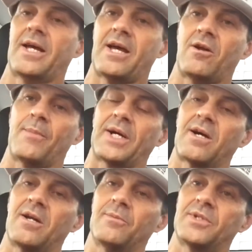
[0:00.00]
And I make
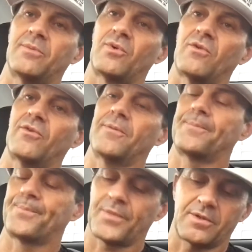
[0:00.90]
100% profit.
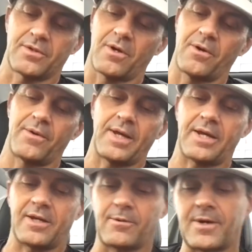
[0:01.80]
So
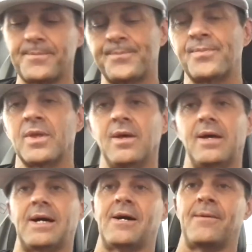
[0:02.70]
anyway,
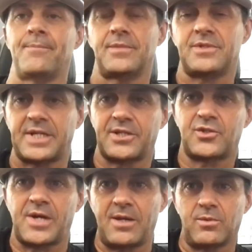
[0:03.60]
second
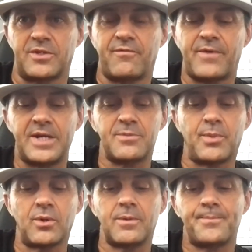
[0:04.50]
trade was
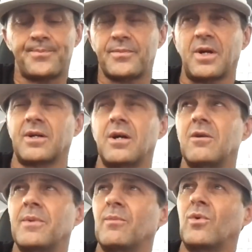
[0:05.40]
Facebook. I can't
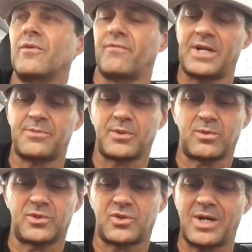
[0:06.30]
remember what Facebook
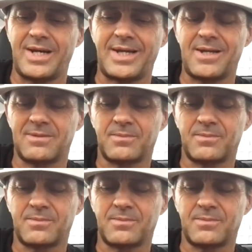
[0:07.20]
was trading at.